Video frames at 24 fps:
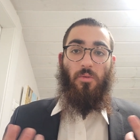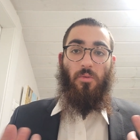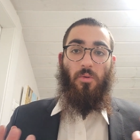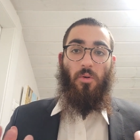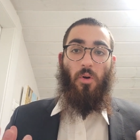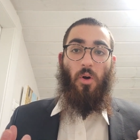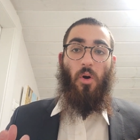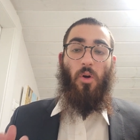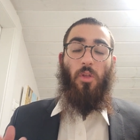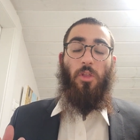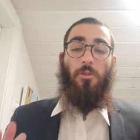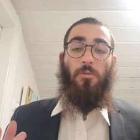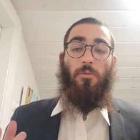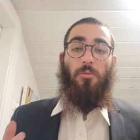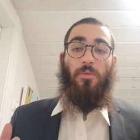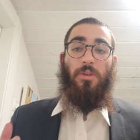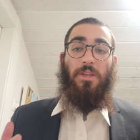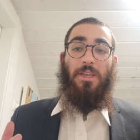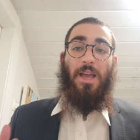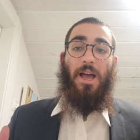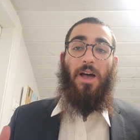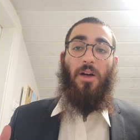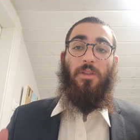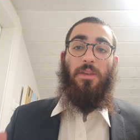all the
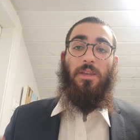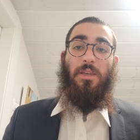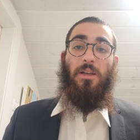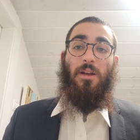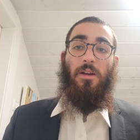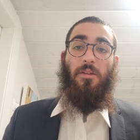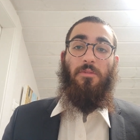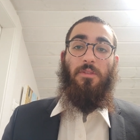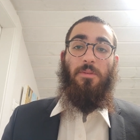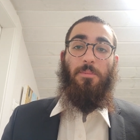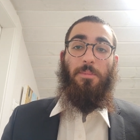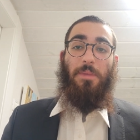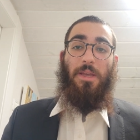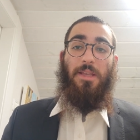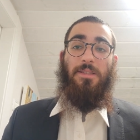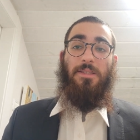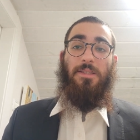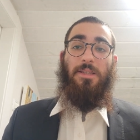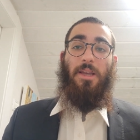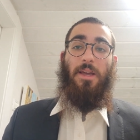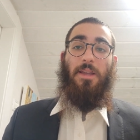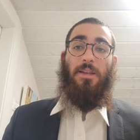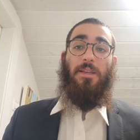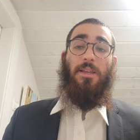reality of the
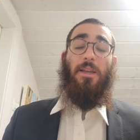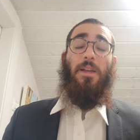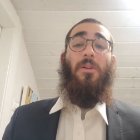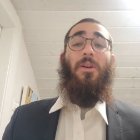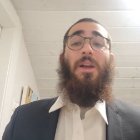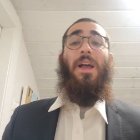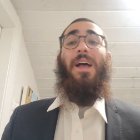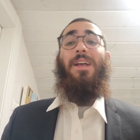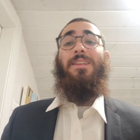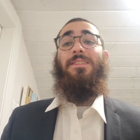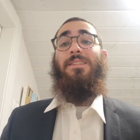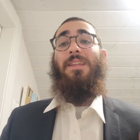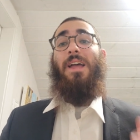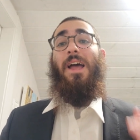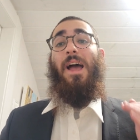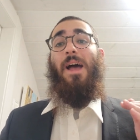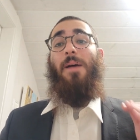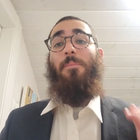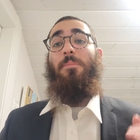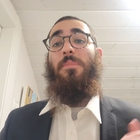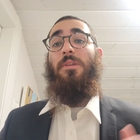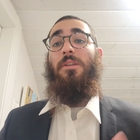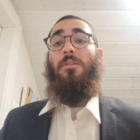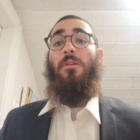Messianic era has to
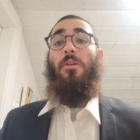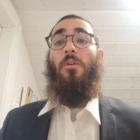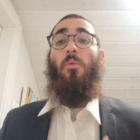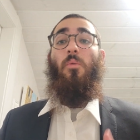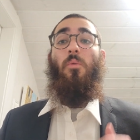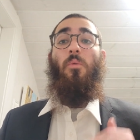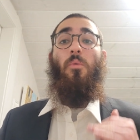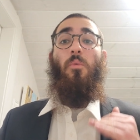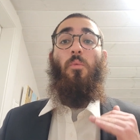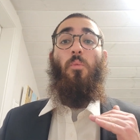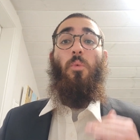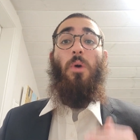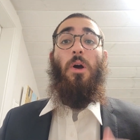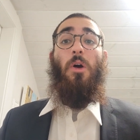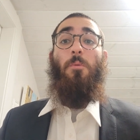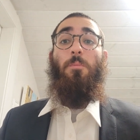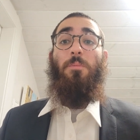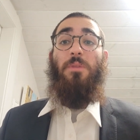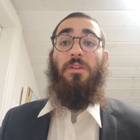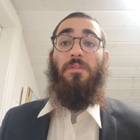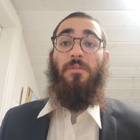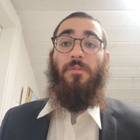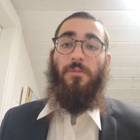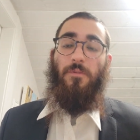happen well
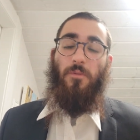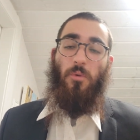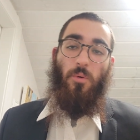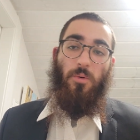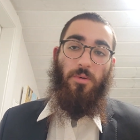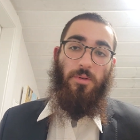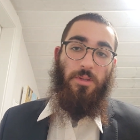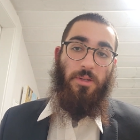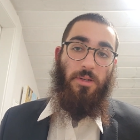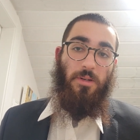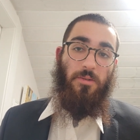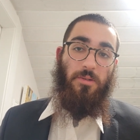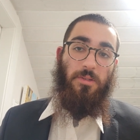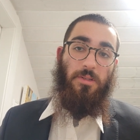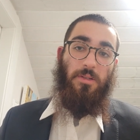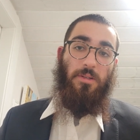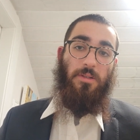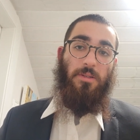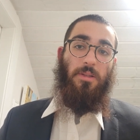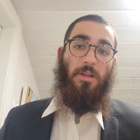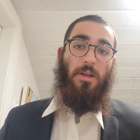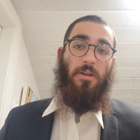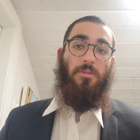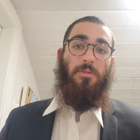before the year
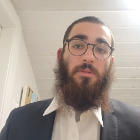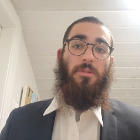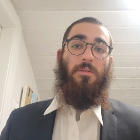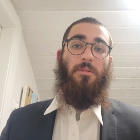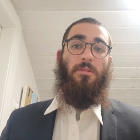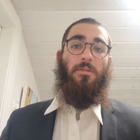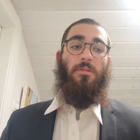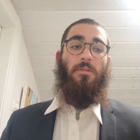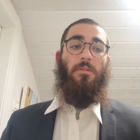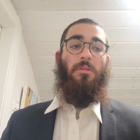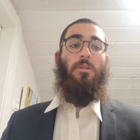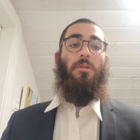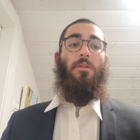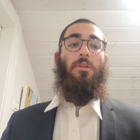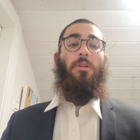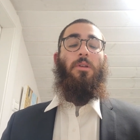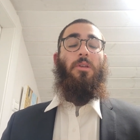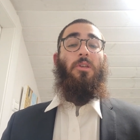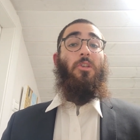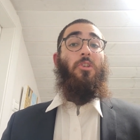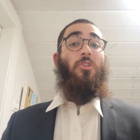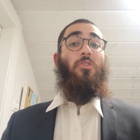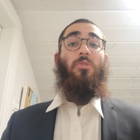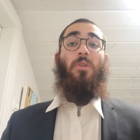6000.
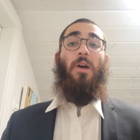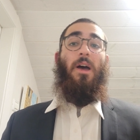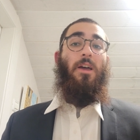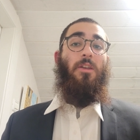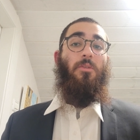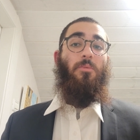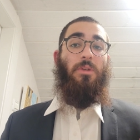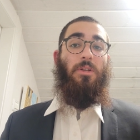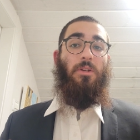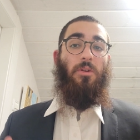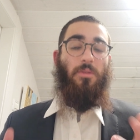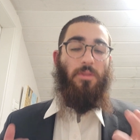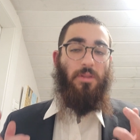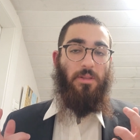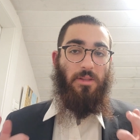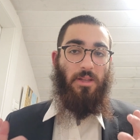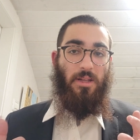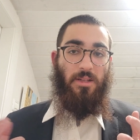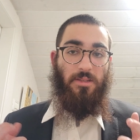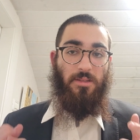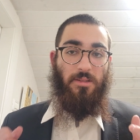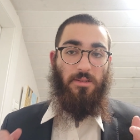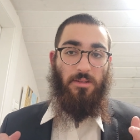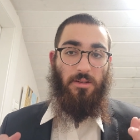So how do we know that
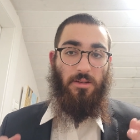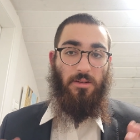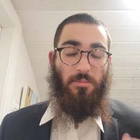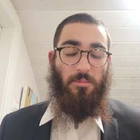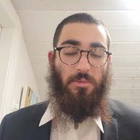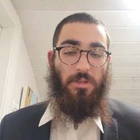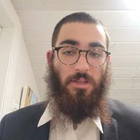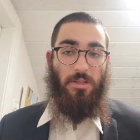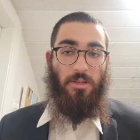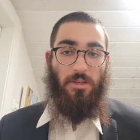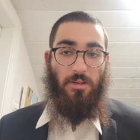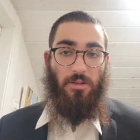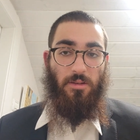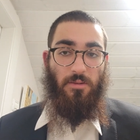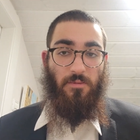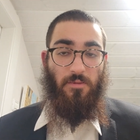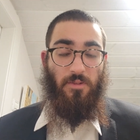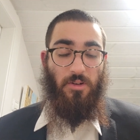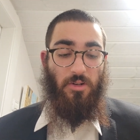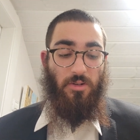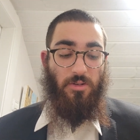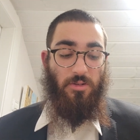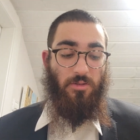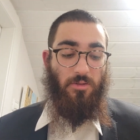that's going to be
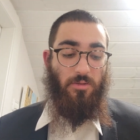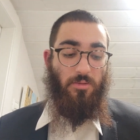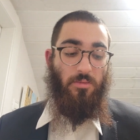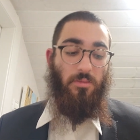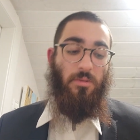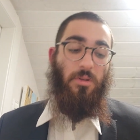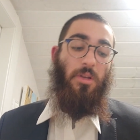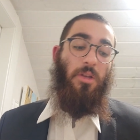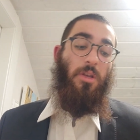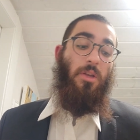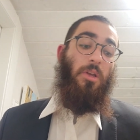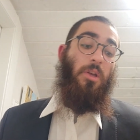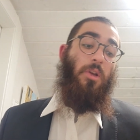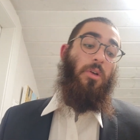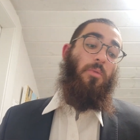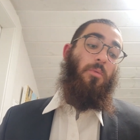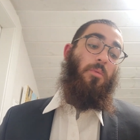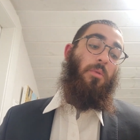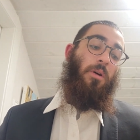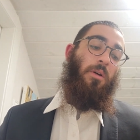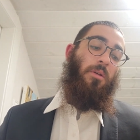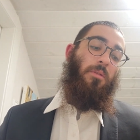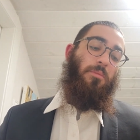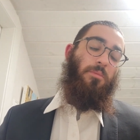very soon?
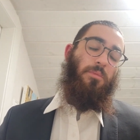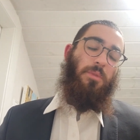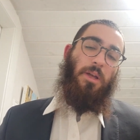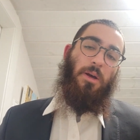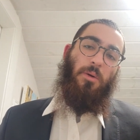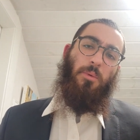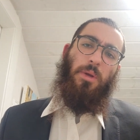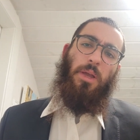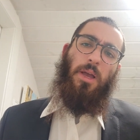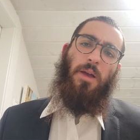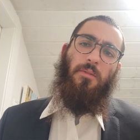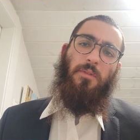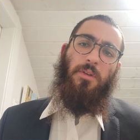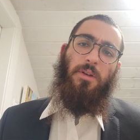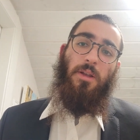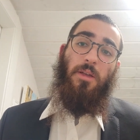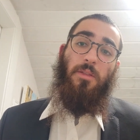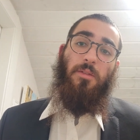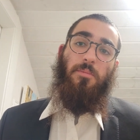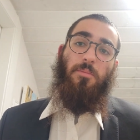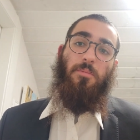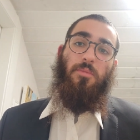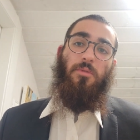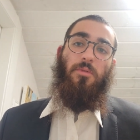Well, now we have
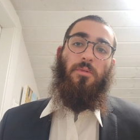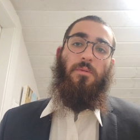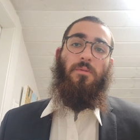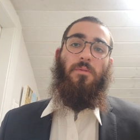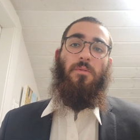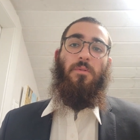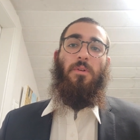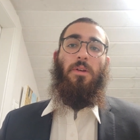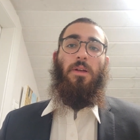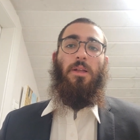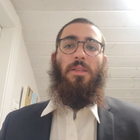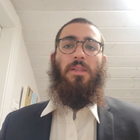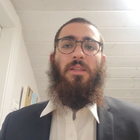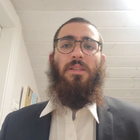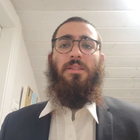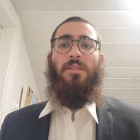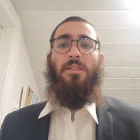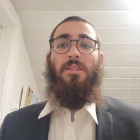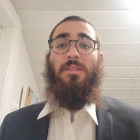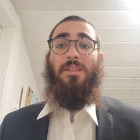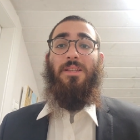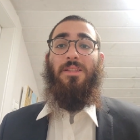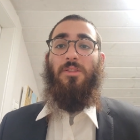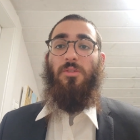another proof, and this
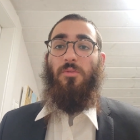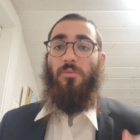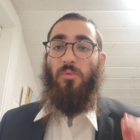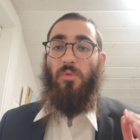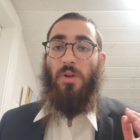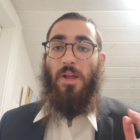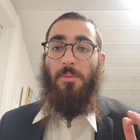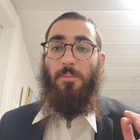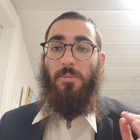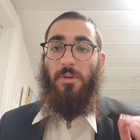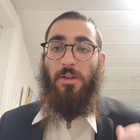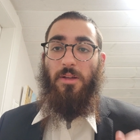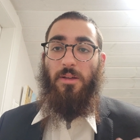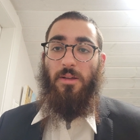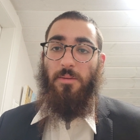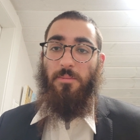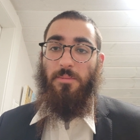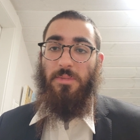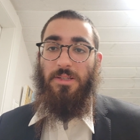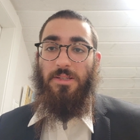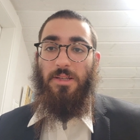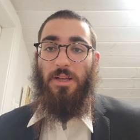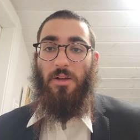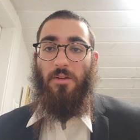is that the Rebbe
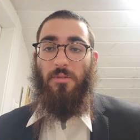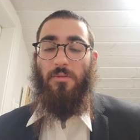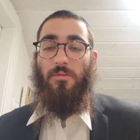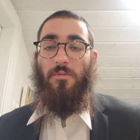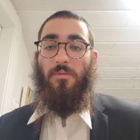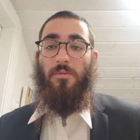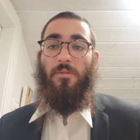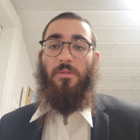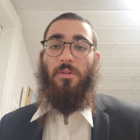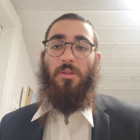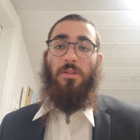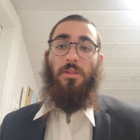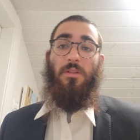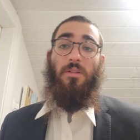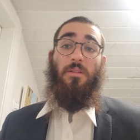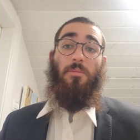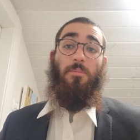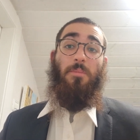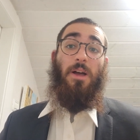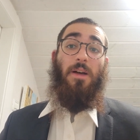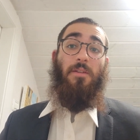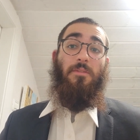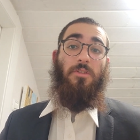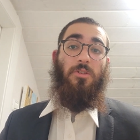himself, the
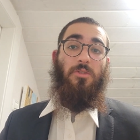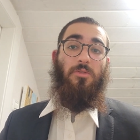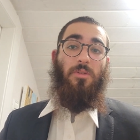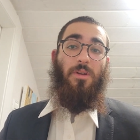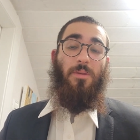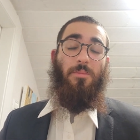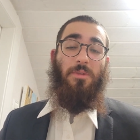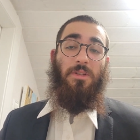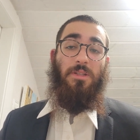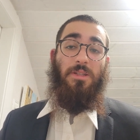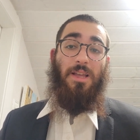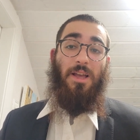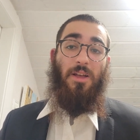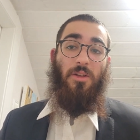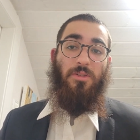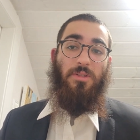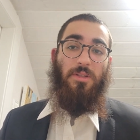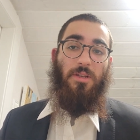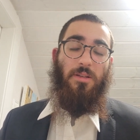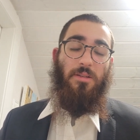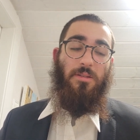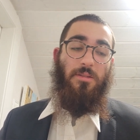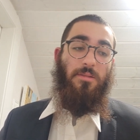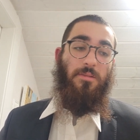Lubavitch Rebbe,
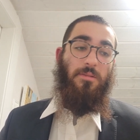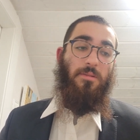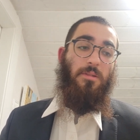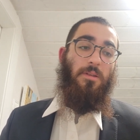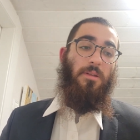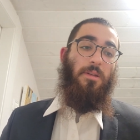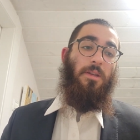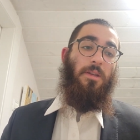tells us,